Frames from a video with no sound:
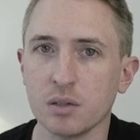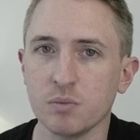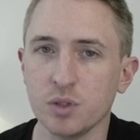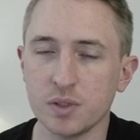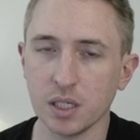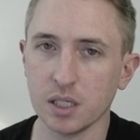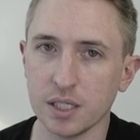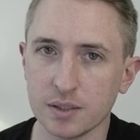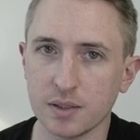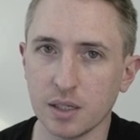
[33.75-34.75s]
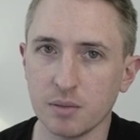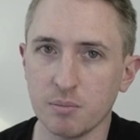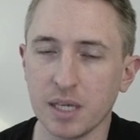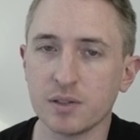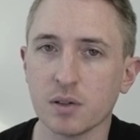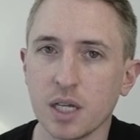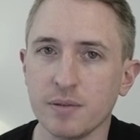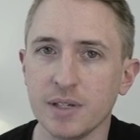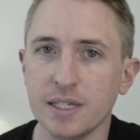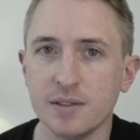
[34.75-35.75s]
utilities that makes your
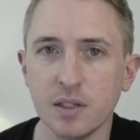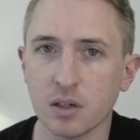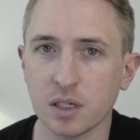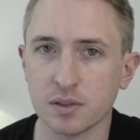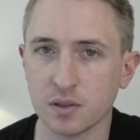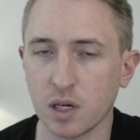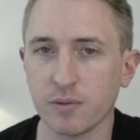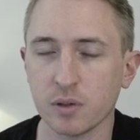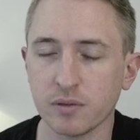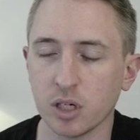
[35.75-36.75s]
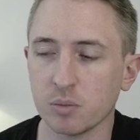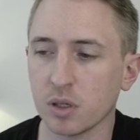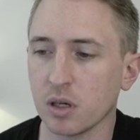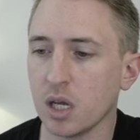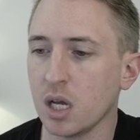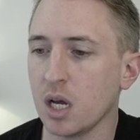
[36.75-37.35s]
life easier as a software developer.